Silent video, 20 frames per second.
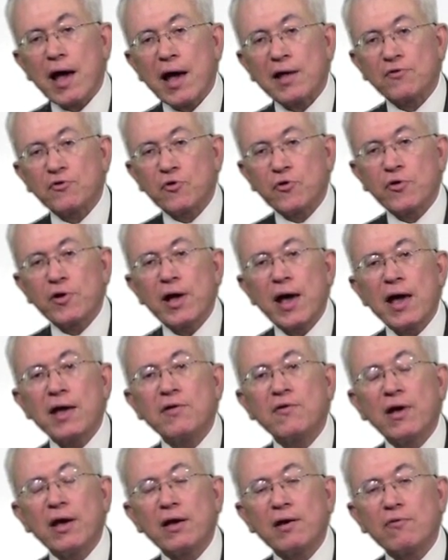and
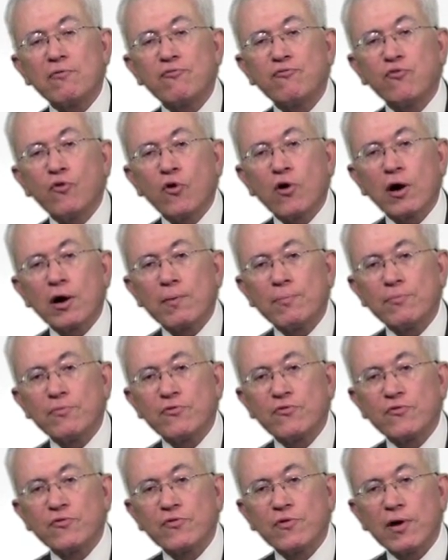creating
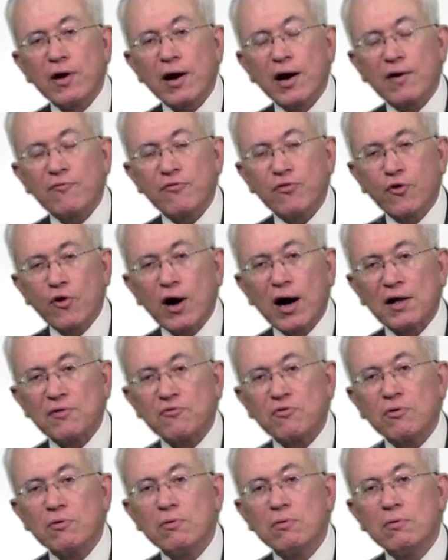forms of
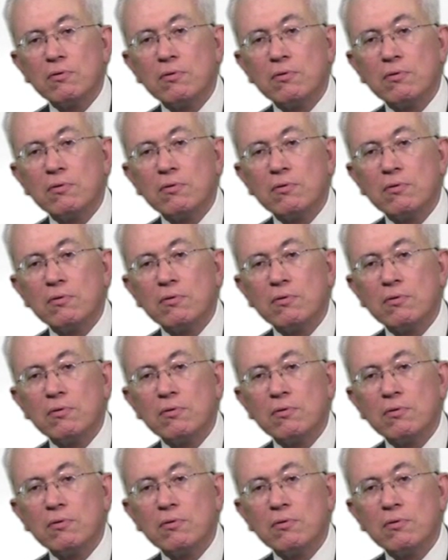thought